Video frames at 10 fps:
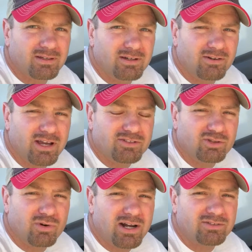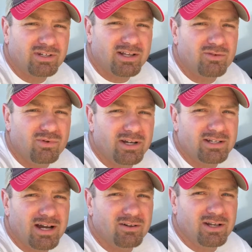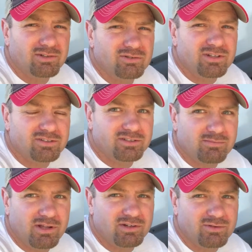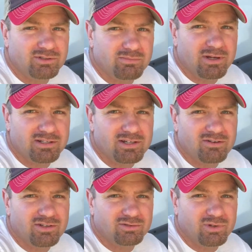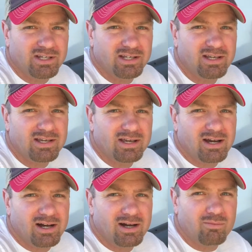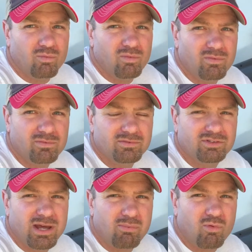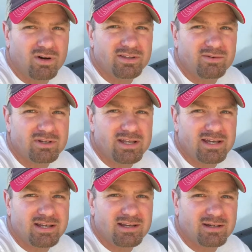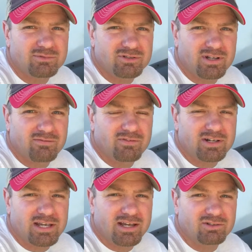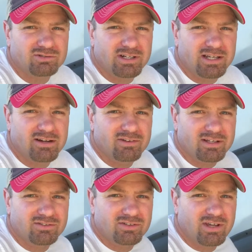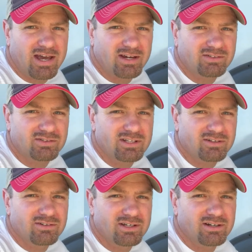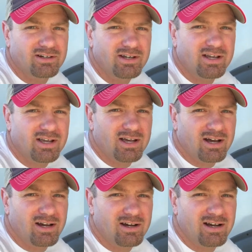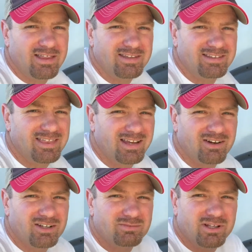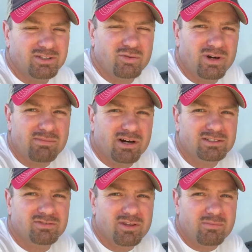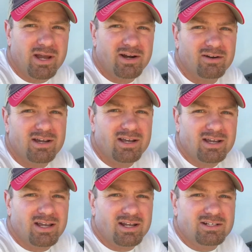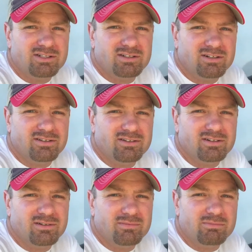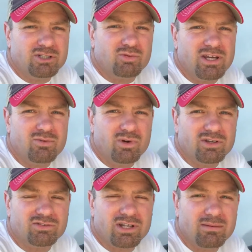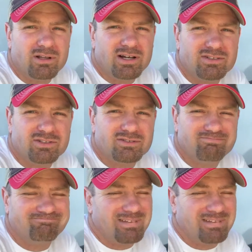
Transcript: Okay, so we're outside the rig now, and I told you that stability was a big deal this week. Step one that we did, I'm shooting at a funny angle so I can get everything, is this X deal here. I think the thing cost me like 20 bucks for the pair, and they're between wheel stabilizers.